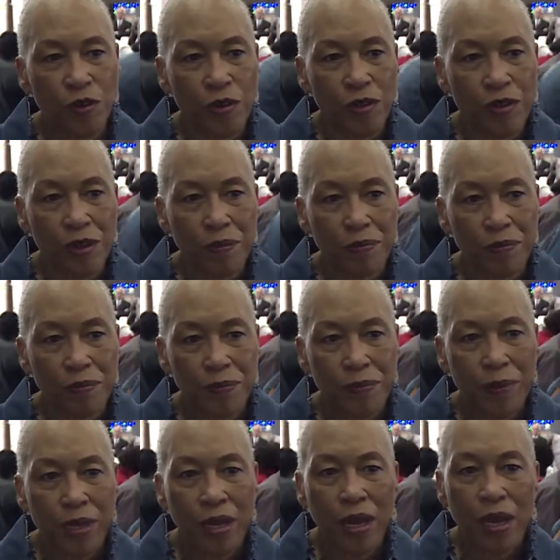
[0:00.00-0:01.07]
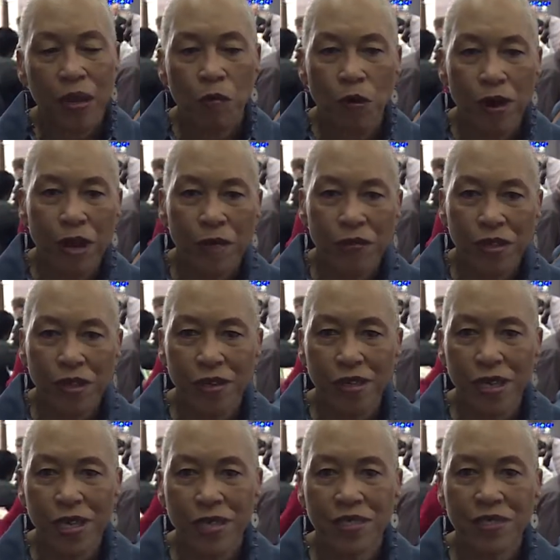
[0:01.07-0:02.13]
for them, whatever their
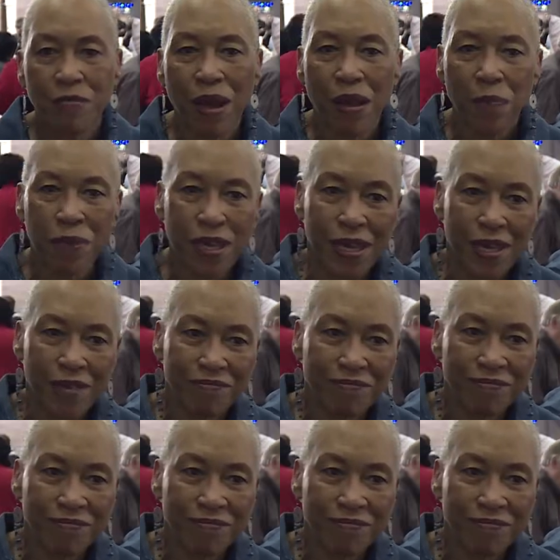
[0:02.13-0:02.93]
needs may be.